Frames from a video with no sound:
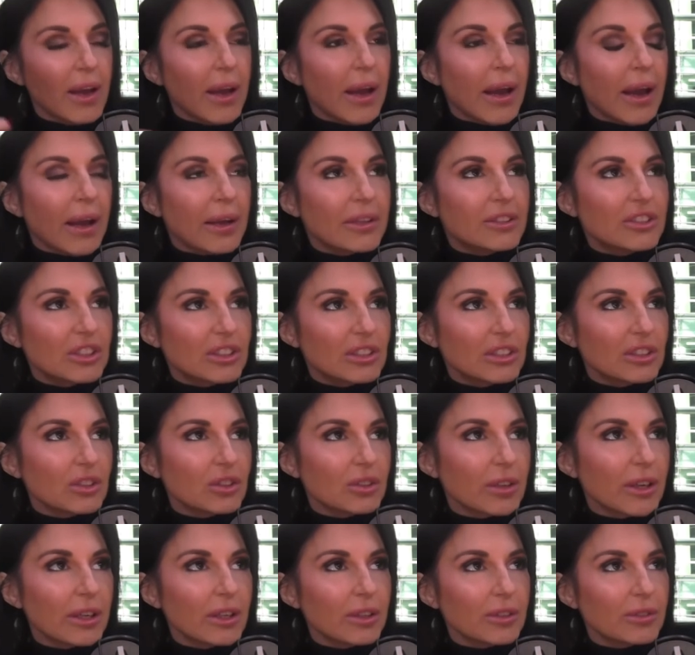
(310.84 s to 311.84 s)
Jason
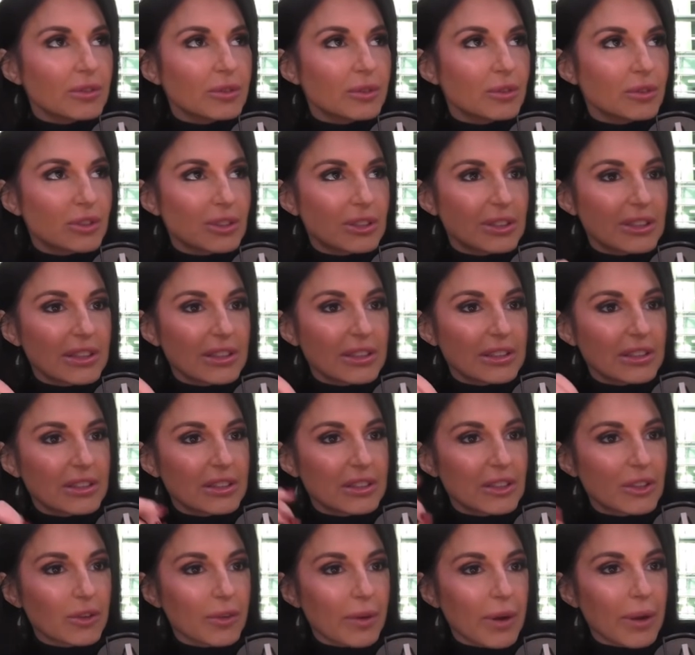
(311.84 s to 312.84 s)
Trennert from Strategas
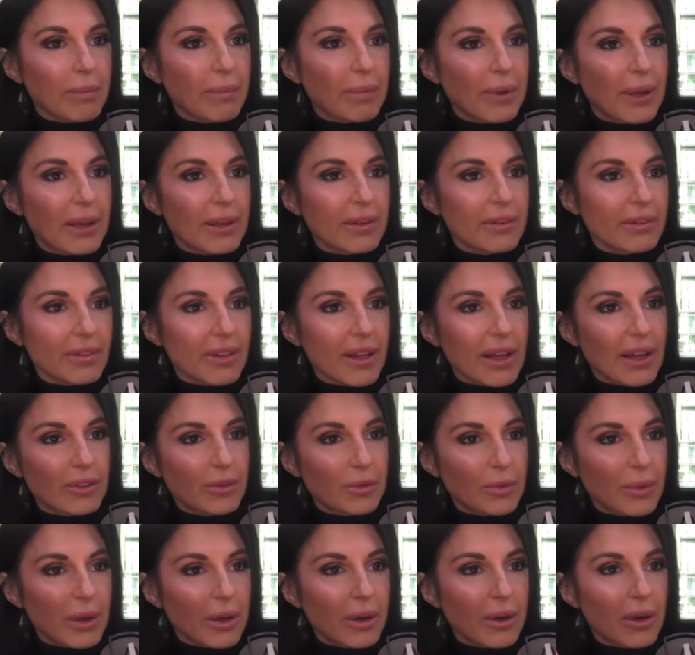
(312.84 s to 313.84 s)
did a great piece last
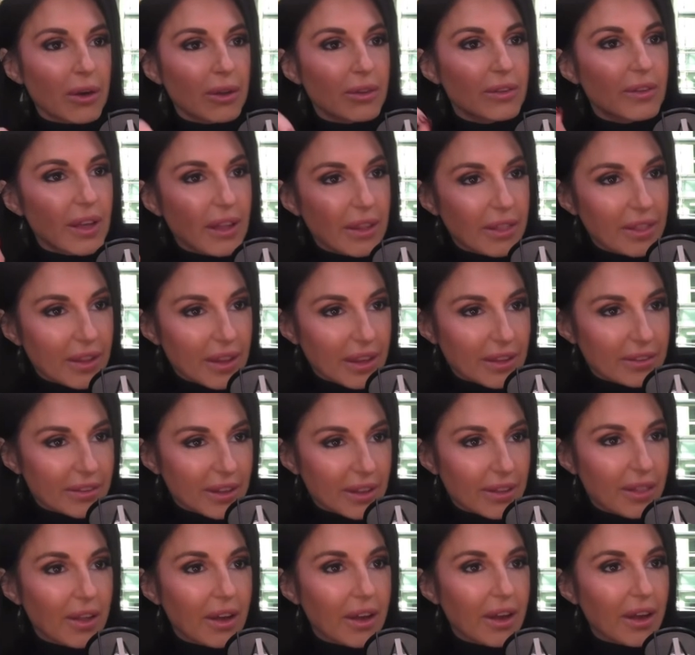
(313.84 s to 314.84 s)
week called 10 Things I
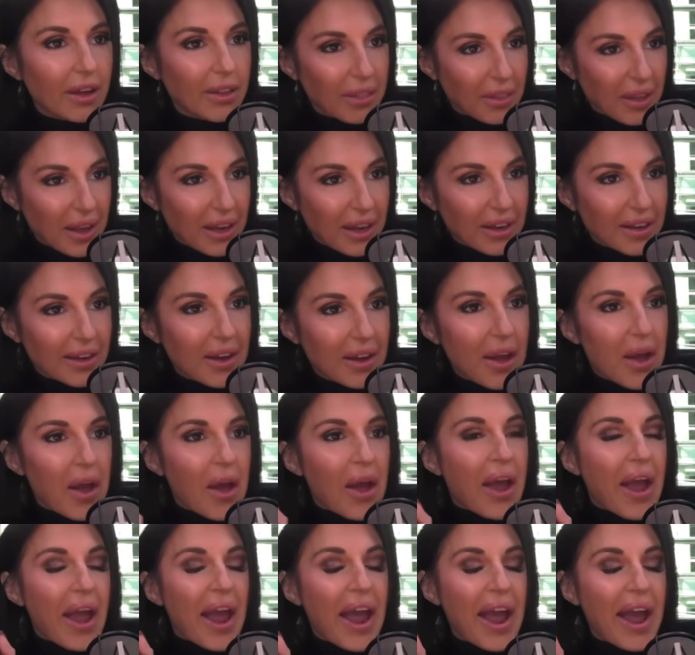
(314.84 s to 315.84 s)
Think.
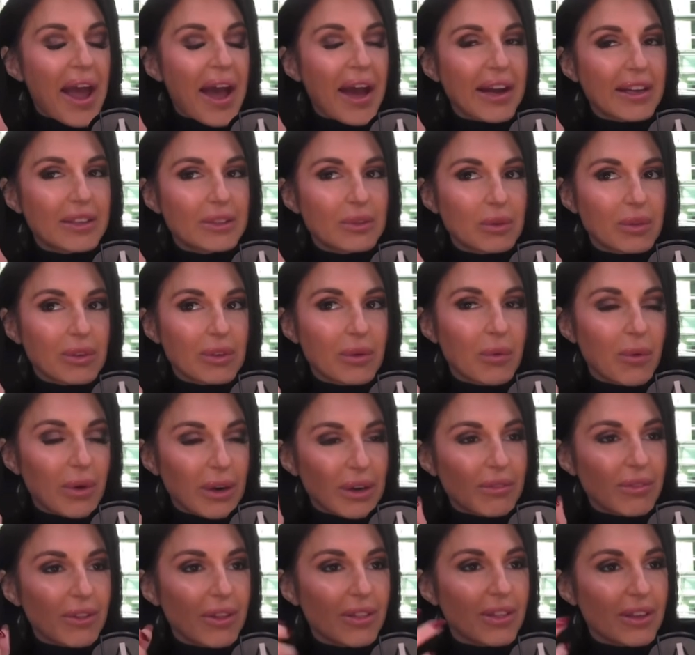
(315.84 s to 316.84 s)
And one
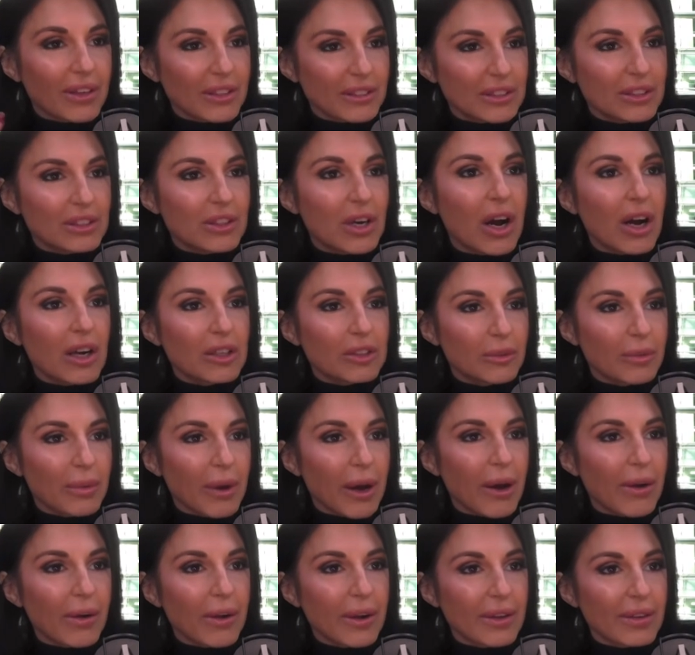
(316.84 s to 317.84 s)
of the things he talked
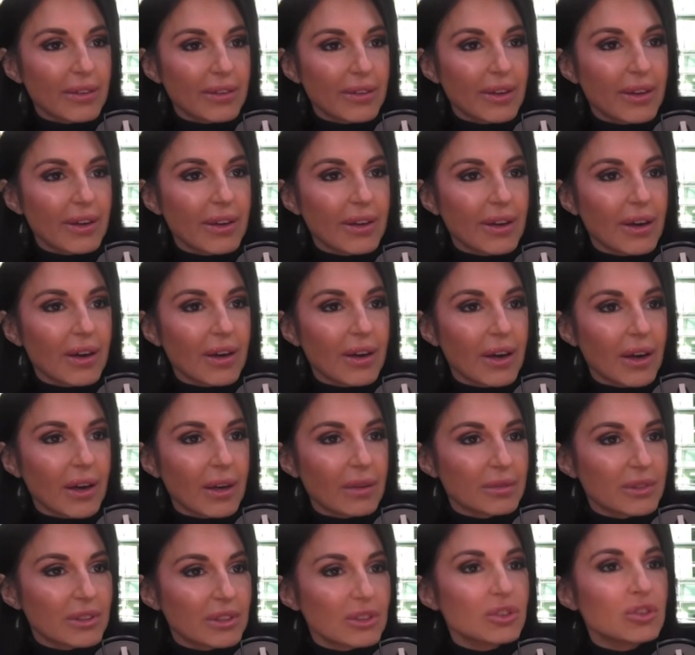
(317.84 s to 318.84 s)
about is
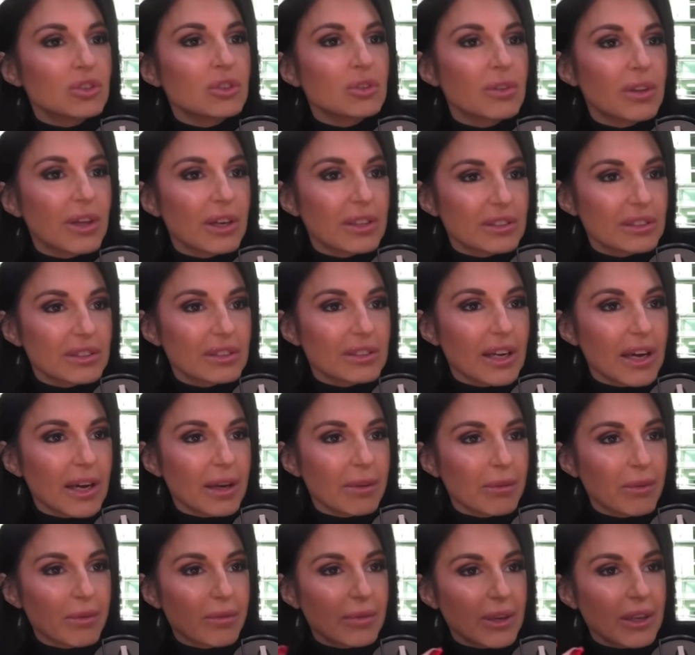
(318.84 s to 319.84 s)
since 2009,
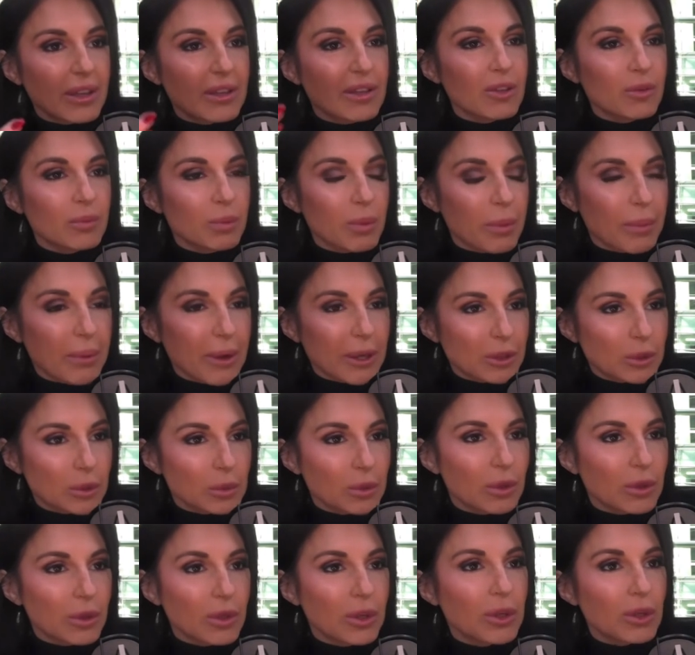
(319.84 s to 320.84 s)
we've been in this
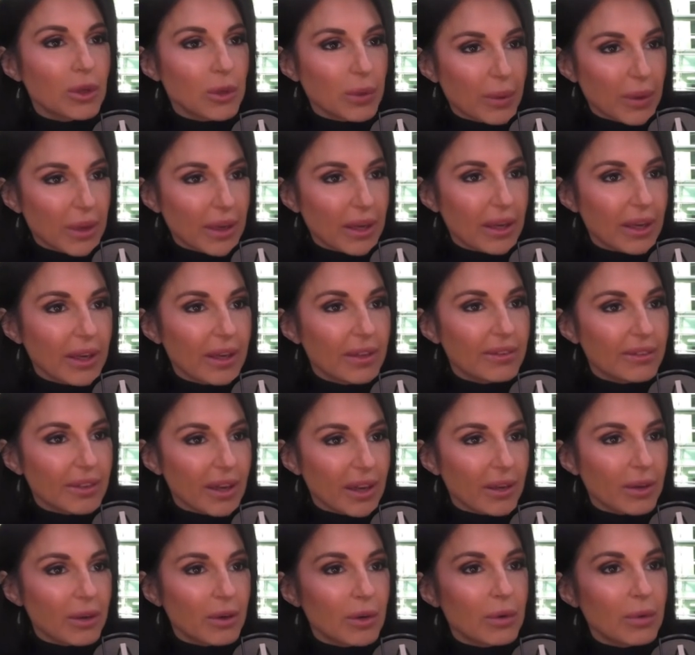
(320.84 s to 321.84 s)
perpetual QE
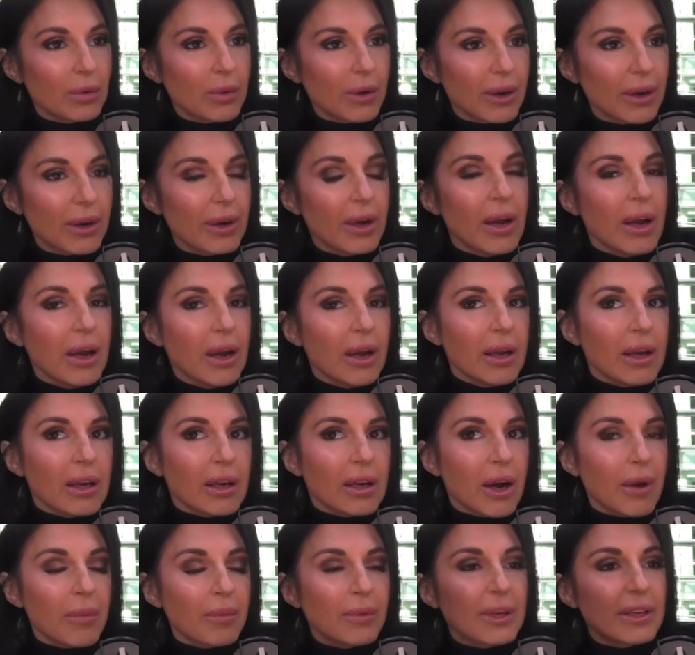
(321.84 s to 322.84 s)
cycle where
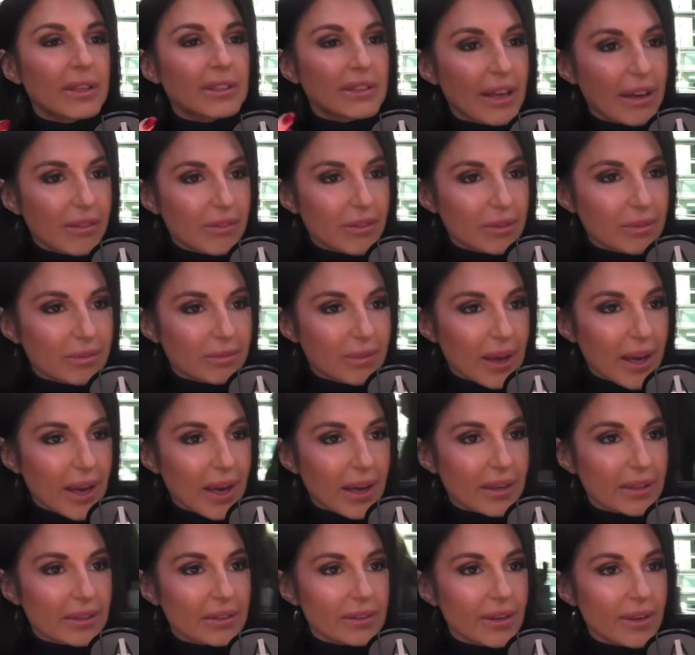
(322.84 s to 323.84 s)
companies haven't
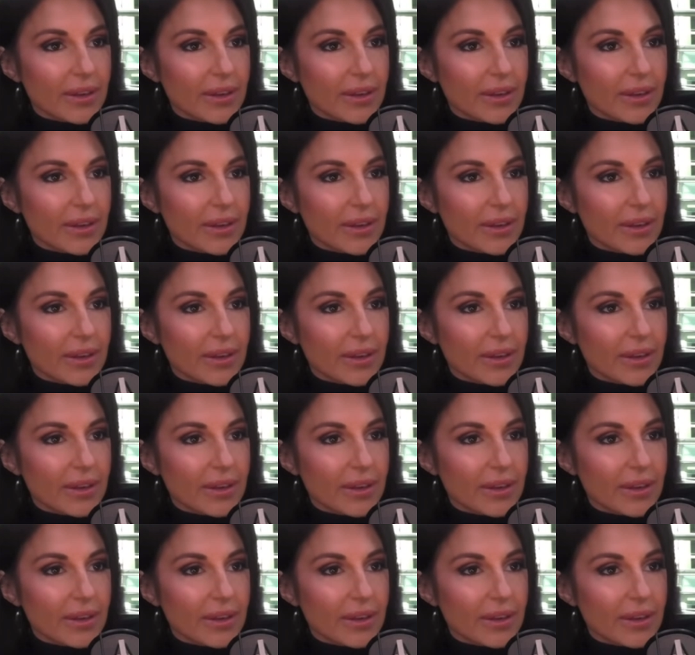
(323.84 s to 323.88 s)
been,